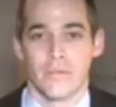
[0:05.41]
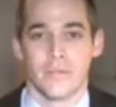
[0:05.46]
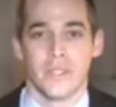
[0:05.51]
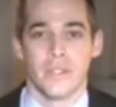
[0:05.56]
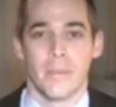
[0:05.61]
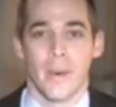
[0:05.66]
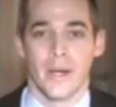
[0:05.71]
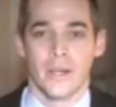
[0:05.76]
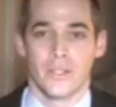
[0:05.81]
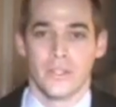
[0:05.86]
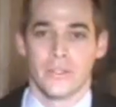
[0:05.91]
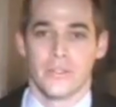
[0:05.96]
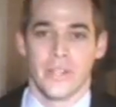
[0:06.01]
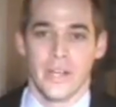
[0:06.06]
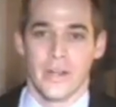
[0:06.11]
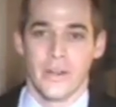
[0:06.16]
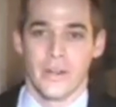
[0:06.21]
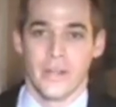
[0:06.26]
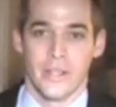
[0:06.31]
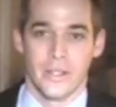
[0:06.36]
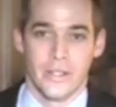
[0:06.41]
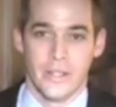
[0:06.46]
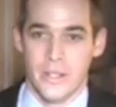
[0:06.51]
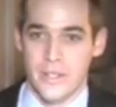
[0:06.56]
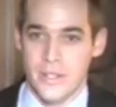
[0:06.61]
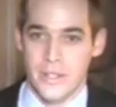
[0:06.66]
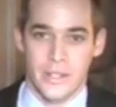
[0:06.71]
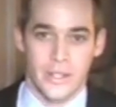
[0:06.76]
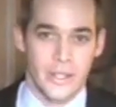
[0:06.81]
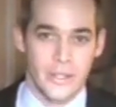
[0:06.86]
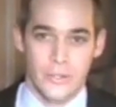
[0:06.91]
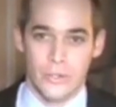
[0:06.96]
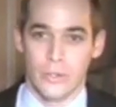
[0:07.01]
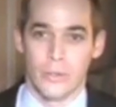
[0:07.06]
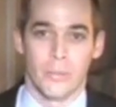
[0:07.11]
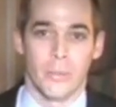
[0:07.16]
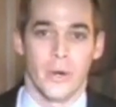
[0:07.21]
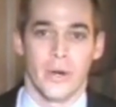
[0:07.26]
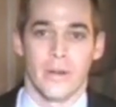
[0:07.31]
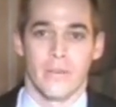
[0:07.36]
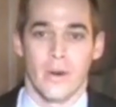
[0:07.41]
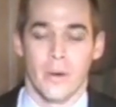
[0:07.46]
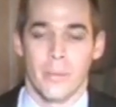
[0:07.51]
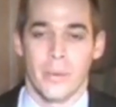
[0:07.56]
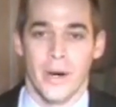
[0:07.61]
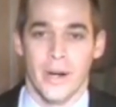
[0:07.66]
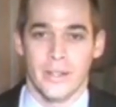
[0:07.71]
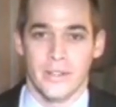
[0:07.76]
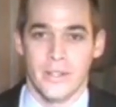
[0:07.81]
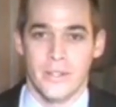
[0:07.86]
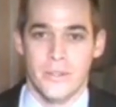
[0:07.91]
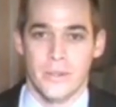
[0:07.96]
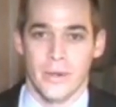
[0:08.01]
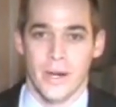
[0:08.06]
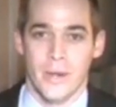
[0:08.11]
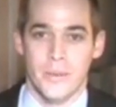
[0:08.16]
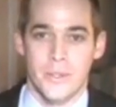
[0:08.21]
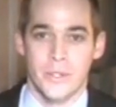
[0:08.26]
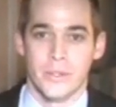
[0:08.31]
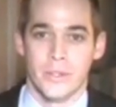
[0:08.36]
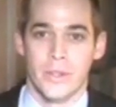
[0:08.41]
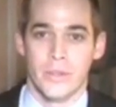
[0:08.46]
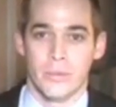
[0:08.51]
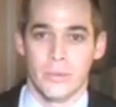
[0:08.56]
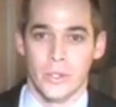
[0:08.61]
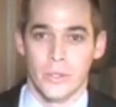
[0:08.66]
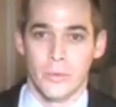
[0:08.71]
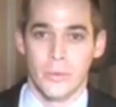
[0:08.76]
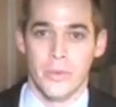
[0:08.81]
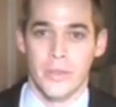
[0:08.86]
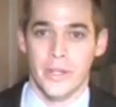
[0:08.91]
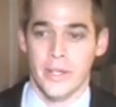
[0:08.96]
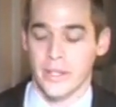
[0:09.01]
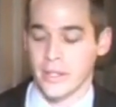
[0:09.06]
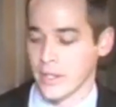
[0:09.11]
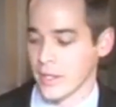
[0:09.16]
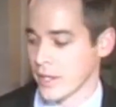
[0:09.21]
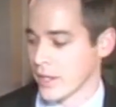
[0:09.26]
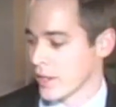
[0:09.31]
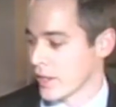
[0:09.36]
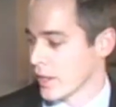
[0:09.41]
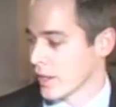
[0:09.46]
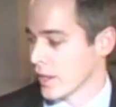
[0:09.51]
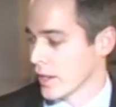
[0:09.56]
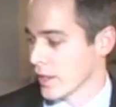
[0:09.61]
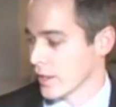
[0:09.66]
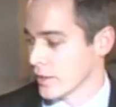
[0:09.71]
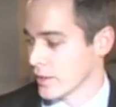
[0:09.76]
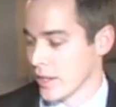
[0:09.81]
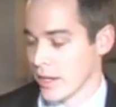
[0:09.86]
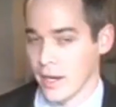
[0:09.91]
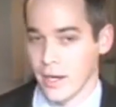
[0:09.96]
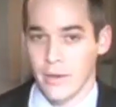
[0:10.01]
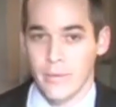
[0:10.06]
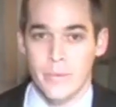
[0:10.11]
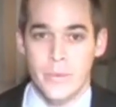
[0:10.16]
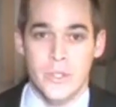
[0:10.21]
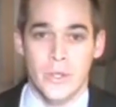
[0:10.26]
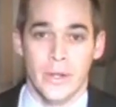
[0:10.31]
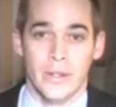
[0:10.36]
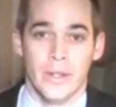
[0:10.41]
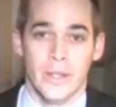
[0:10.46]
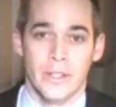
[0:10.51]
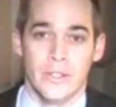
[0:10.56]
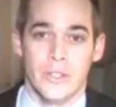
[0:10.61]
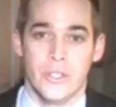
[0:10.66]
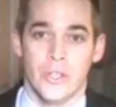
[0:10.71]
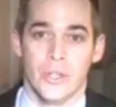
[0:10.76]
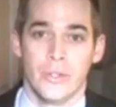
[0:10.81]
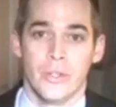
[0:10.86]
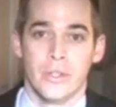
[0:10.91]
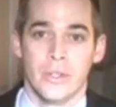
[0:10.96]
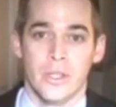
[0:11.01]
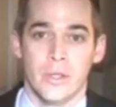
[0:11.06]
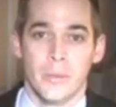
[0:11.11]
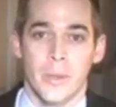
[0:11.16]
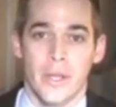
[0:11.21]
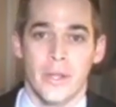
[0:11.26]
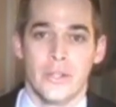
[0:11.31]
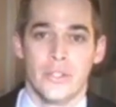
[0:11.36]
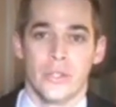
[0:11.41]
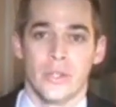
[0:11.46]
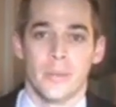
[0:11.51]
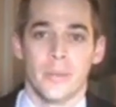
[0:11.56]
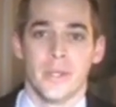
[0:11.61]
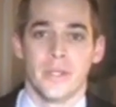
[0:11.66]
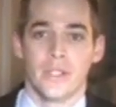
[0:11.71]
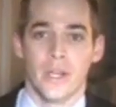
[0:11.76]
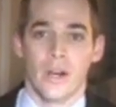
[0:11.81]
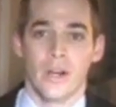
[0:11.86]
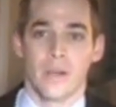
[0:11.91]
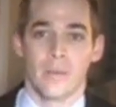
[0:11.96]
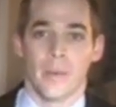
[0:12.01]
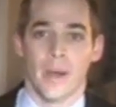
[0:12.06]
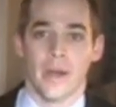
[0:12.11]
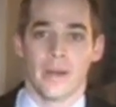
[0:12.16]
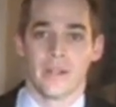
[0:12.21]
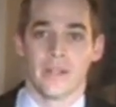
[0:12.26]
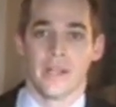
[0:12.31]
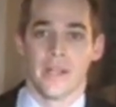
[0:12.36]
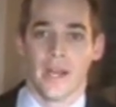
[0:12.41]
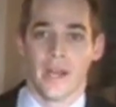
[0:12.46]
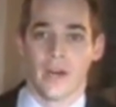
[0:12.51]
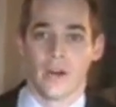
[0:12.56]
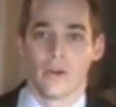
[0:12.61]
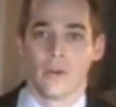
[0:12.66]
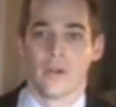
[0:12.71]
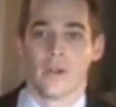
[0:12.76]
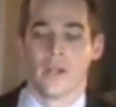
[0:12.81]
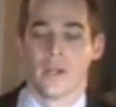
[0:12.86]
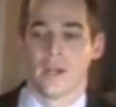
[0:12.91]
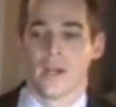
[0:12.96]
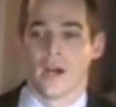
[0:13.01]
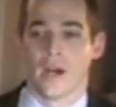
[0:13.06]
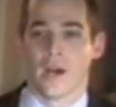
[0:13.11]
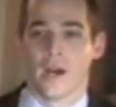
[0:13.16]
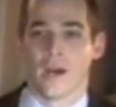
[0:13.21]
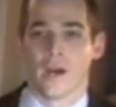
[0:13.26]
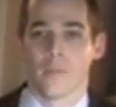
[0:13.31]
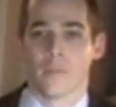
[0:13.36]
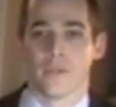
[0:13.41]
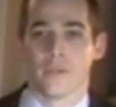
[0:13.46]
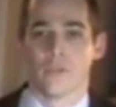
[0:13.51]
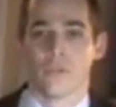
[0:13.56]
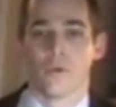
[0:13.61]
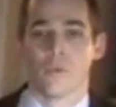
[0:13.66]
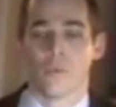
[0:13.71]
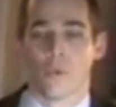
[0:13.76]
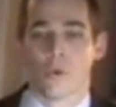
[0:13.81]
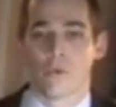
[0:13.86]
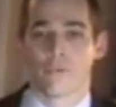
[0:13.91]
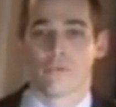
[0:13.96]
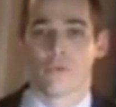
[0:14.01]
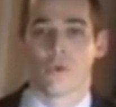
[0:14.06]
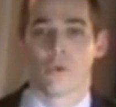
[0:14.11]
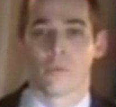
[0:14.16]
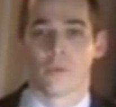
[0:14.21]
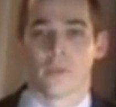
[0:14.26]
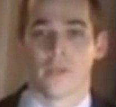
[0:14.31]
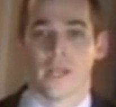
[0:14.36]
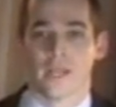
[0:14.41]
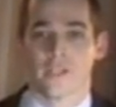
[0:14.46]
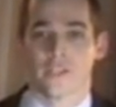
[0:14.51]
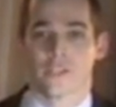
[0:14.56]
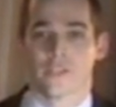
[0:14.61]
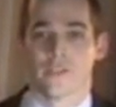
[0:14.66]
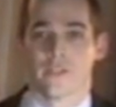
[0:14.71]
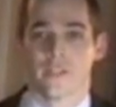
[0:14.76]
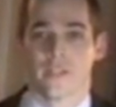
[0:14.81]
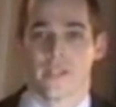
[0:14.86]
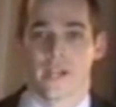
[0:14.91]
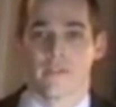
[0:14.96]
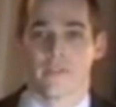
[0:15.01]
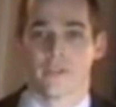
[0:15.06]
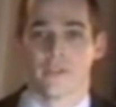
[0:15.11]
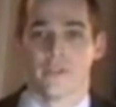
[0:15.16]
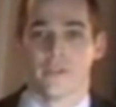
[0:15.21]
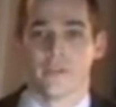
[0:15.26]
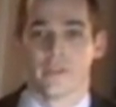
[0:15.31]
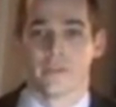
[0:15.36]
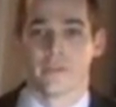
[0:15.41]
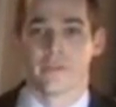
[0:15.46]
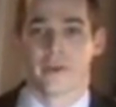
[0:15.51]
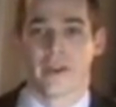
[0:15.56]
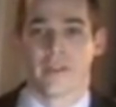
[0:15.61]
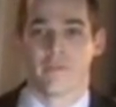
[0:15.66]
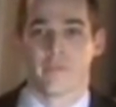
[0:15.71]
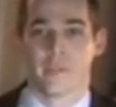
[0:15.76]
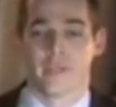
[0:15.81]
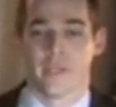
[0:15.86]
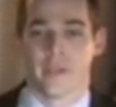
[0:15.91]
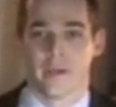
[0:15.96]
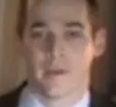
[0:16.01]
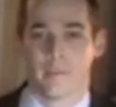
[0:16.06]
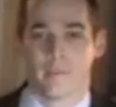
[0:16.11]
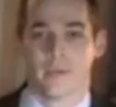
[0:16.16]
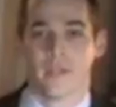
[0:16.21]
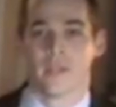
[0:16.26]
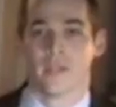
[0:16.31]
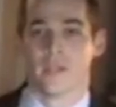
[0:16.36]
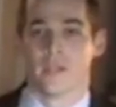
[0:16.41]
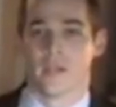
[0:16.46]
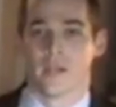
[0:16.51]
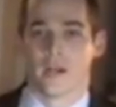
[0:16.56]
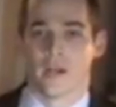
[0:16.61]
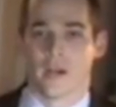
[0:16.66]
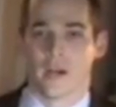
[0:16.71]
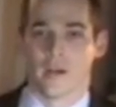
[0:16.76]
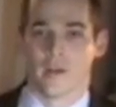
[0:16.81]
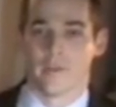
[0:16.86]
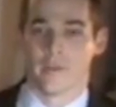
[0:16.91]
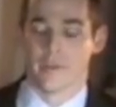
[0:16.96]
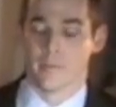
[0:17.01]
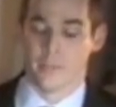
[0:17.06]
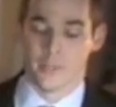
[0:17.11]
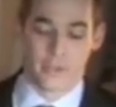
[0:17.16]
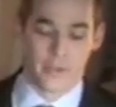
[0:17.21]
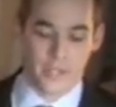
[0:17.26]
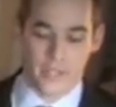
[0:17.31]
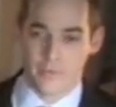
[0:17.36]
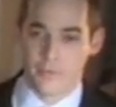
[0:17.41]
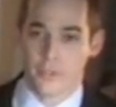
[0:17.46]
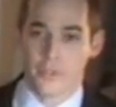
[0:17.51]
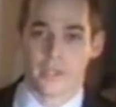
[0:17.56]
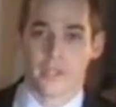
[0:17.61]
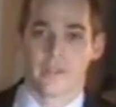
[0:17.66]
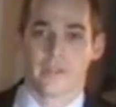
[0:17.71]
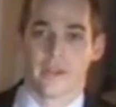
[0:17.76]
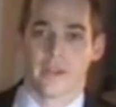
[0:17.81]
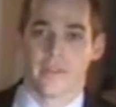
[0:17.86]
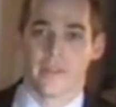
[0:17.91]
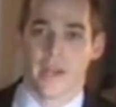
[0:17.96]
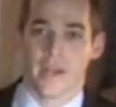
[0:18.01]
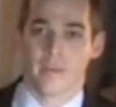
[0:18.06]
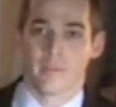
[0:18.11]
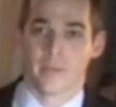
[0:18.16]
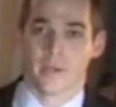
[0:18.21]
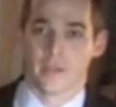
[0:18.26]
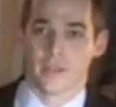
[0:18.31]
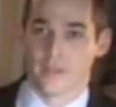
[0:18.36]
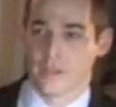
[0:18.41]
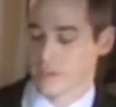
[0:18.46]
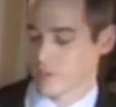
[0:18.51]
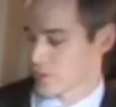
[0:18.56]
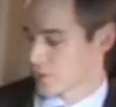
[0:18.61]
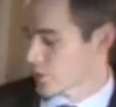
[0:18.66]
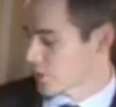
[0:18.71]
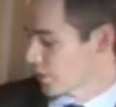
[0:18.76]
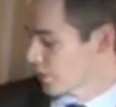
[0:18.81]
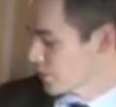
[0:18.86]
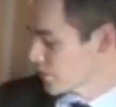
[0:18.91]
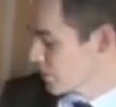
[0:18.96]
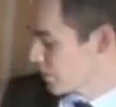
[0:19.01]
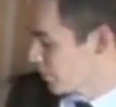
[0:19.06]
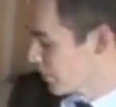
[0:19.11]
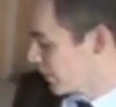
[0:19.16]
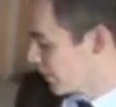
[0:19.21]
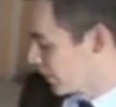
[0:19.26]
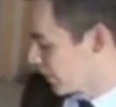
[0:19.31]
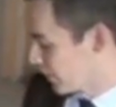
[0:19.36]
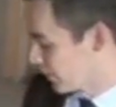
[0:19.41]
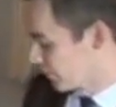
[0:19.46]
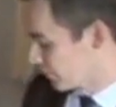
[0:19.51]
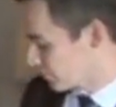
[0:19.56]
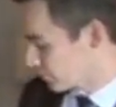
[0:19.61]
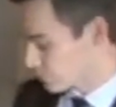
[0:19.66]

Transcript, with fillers: V by Cutera, and it's an integral part of our practice. We're absolutely thrilled with it. And uh, so I'd like to show you a little bit of the treatment, talk about it now. Uh, I'm going to do a more formal lecture this afternoon at 5 p.m. Uh, it'd be great if you could attend that, but I'd like to share some of the